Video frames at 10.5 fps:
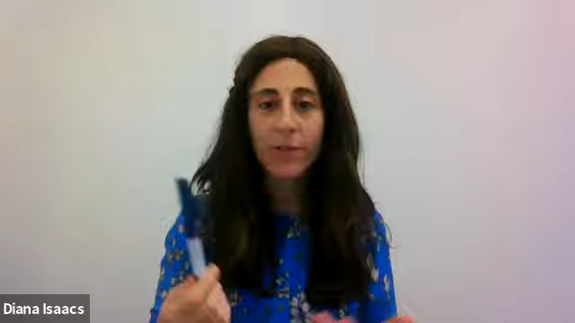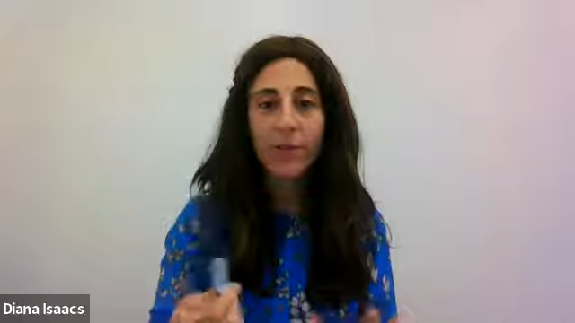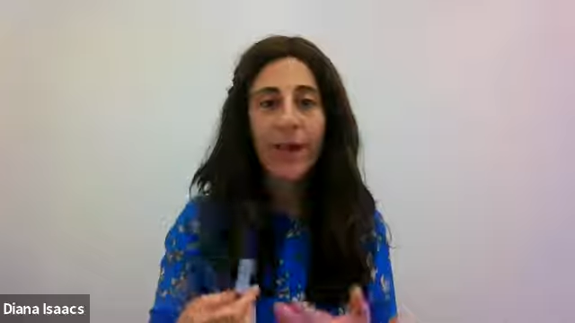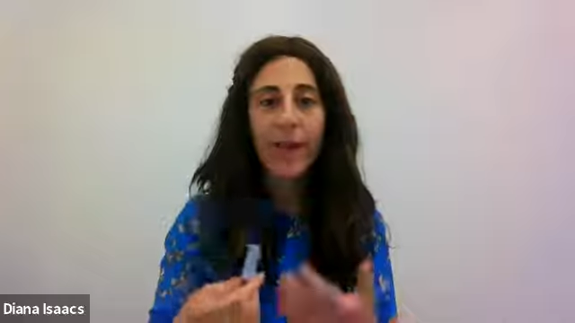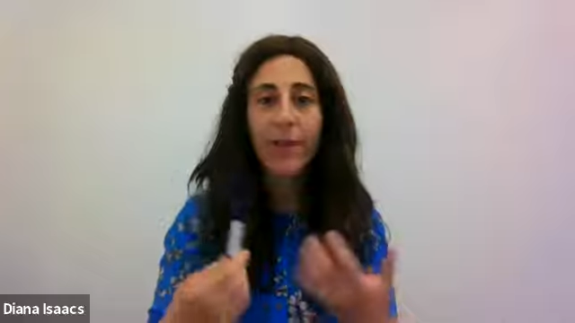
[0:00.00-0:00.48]
if
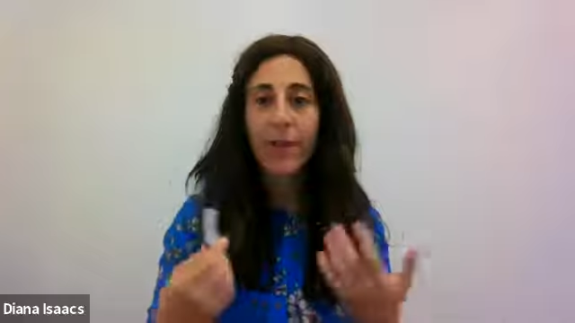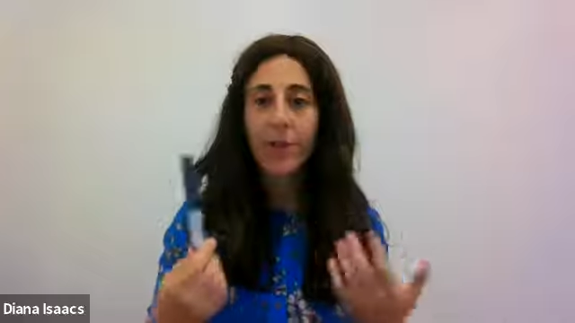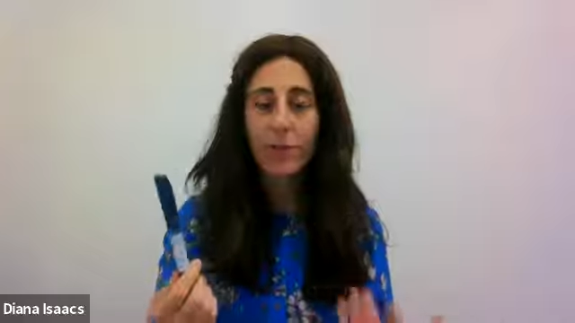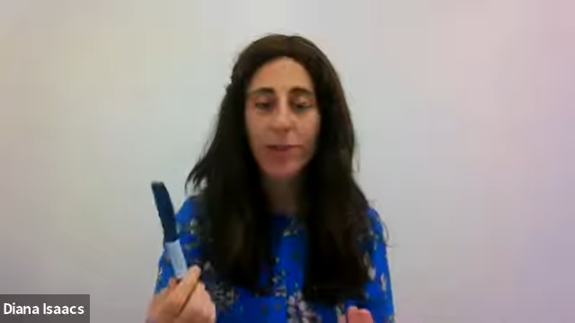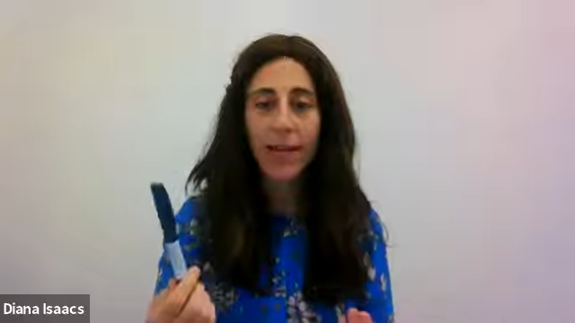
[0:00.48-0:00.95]
we have
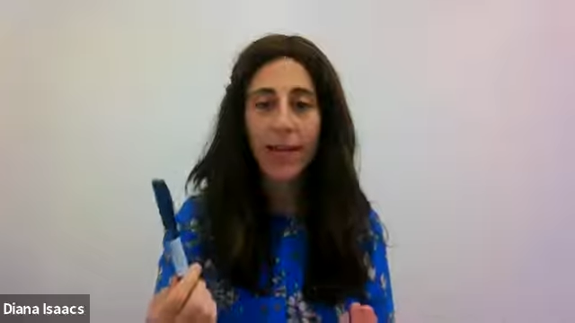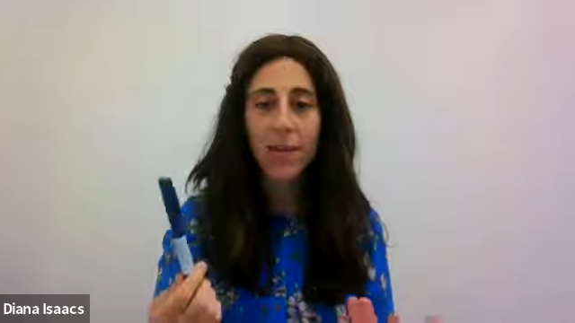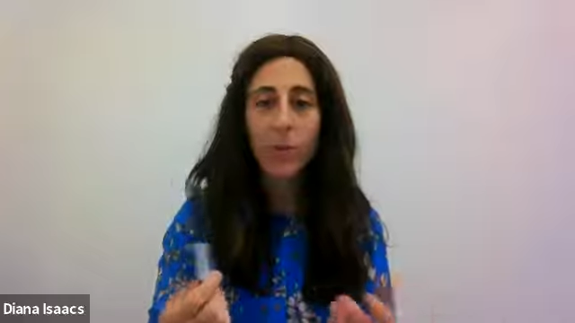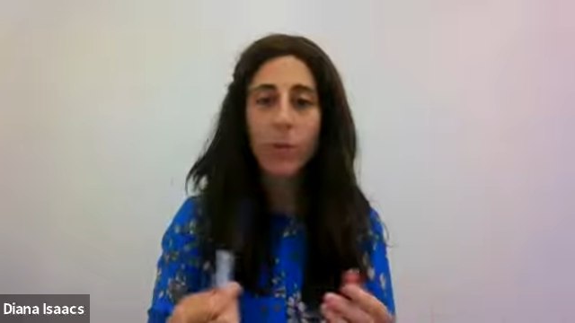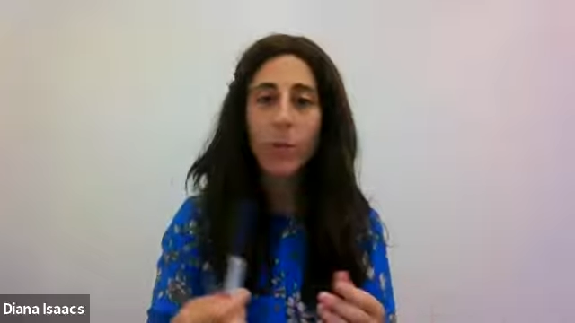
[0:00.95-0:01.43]
extra
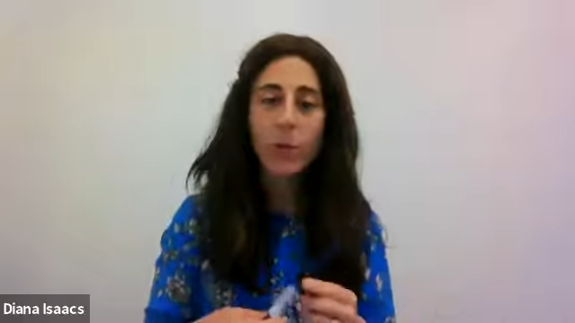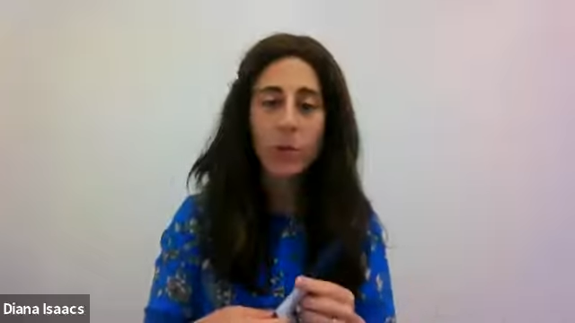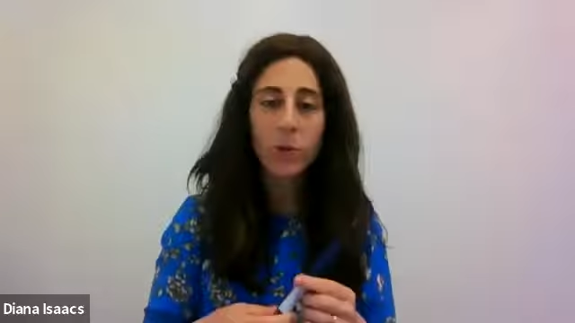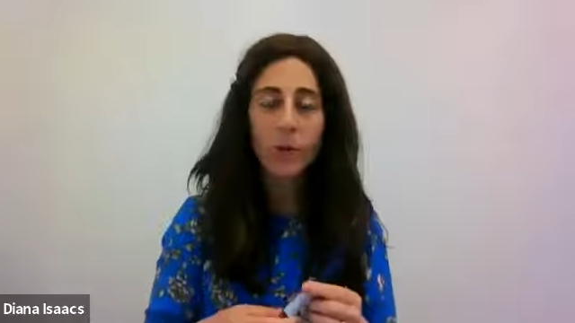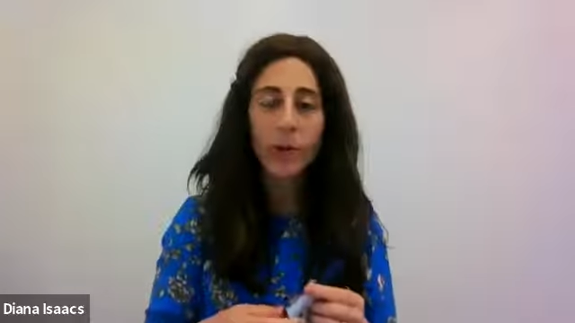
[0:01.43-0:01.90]
pens, we want to
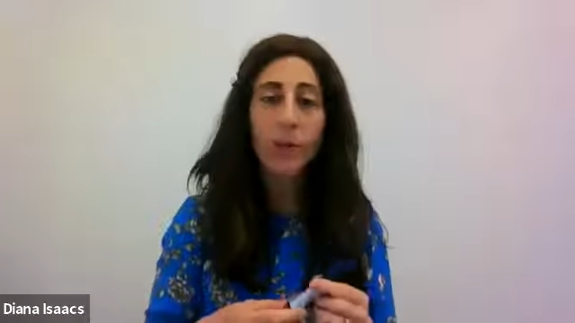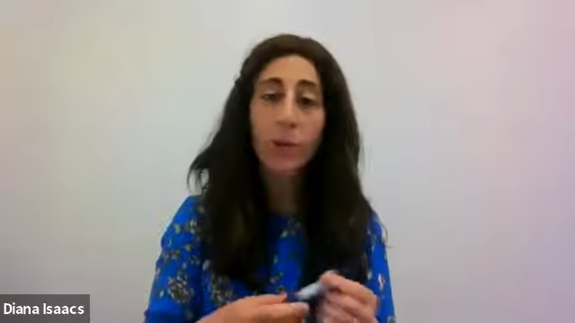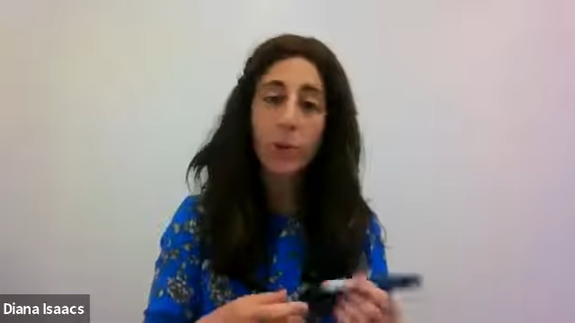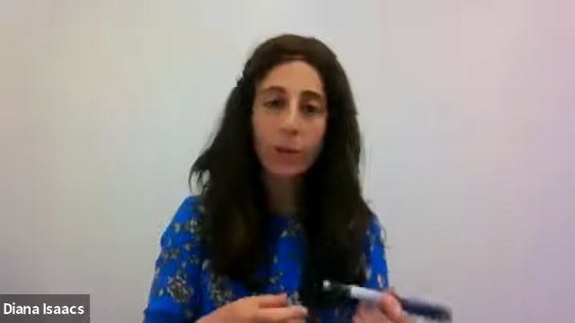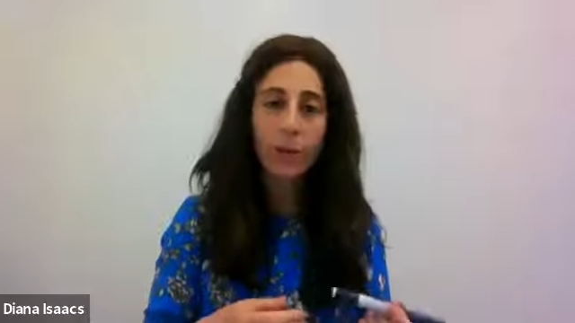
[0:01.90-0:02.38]
store them in
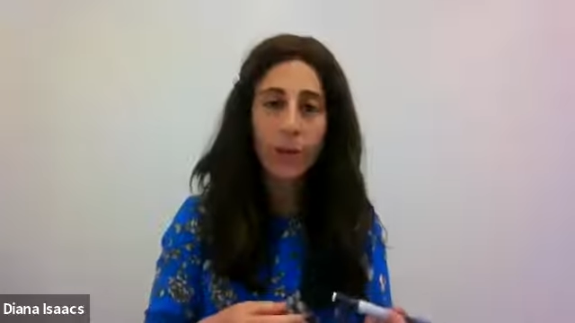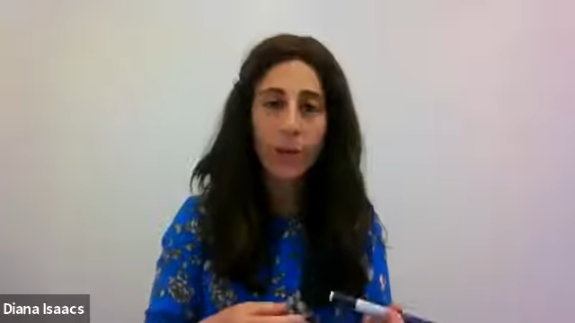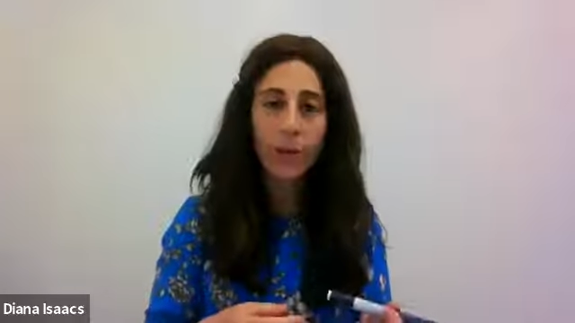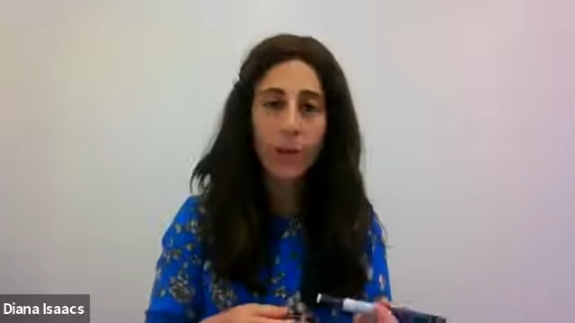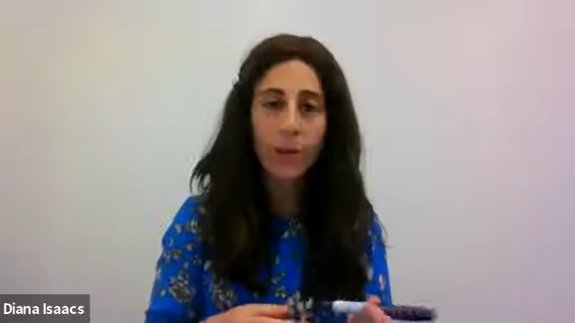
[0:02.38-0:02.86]
the
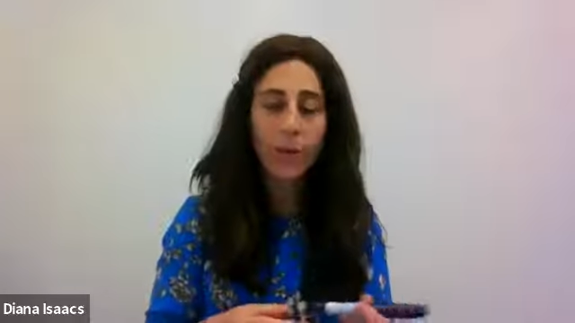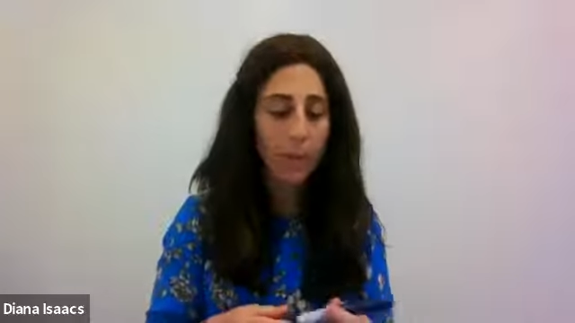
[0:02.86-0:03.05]
refrigerator.